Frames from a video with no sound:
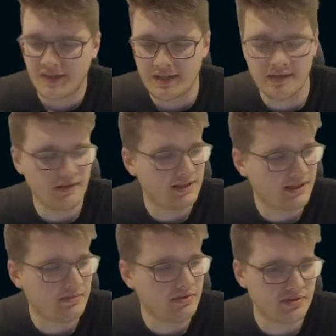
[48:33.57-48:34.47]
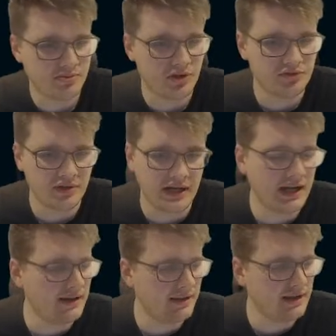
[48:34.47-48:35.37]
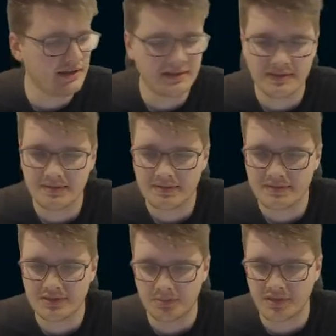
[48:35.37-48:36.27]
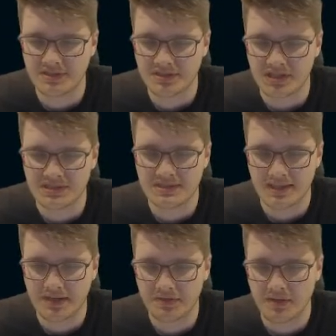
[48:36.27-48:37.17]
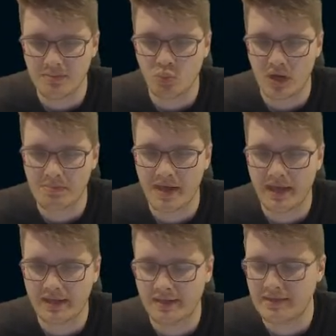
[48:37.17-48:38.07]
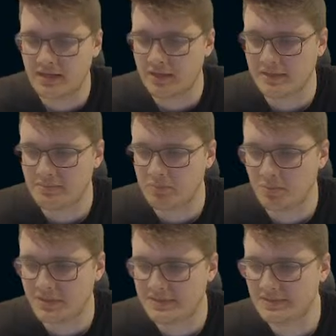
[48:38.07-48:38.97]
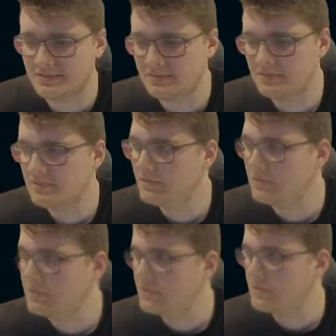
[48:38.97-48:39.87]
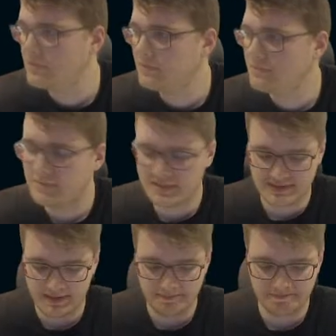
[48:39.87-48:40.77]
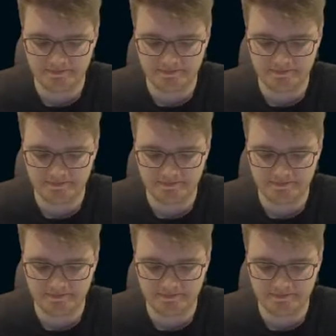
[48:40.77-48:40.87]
I'll let him respond to it. I think somebody suggested that to him way back, and then it got implemented. Let's see.